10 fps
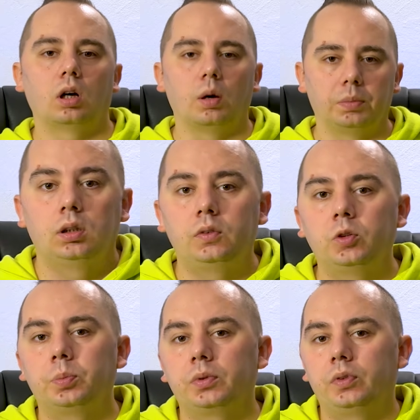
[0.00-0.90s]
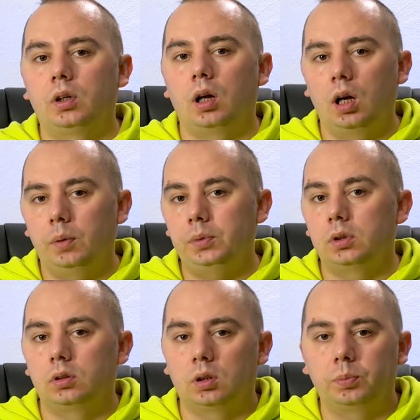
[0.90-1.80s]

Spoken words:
up. If you prefer apps, some